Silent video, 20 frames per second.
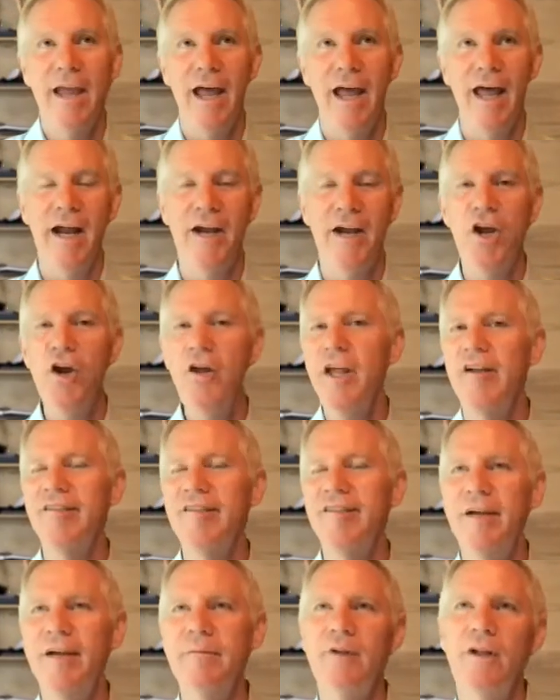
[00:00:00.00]
And I know that
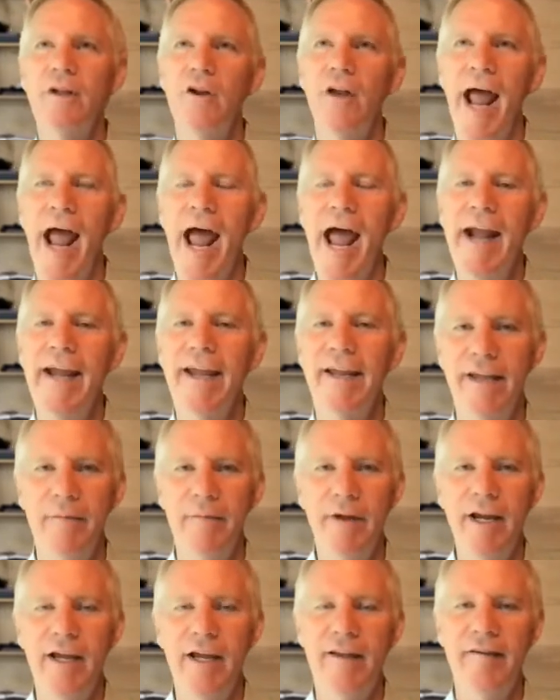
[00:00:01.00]
seemed a little
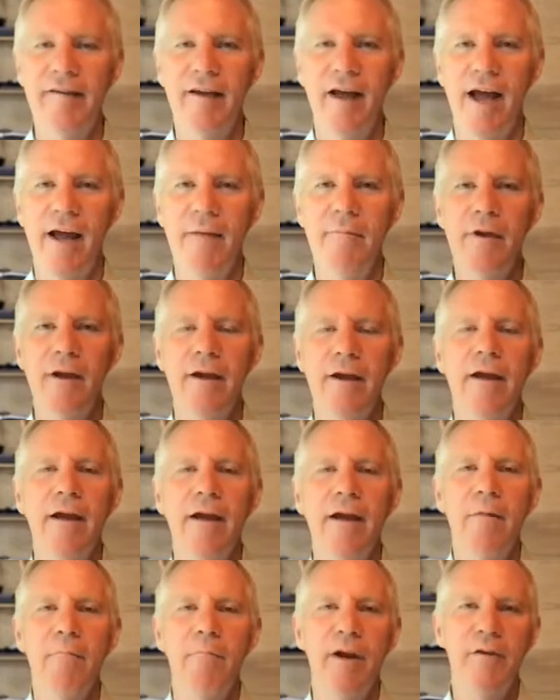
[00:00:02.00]
academic at the time,
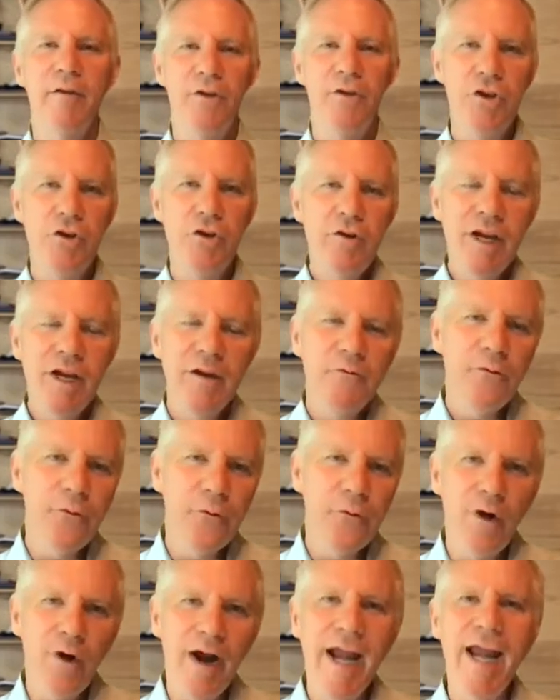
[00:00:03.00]
but if you can
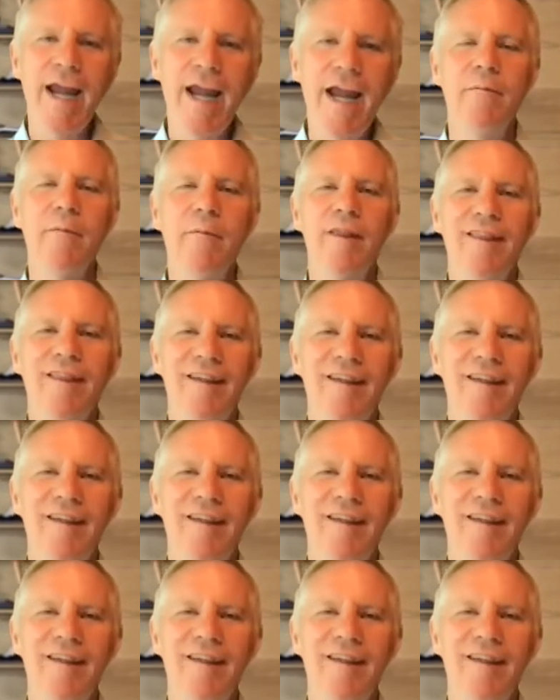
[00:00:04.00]
frame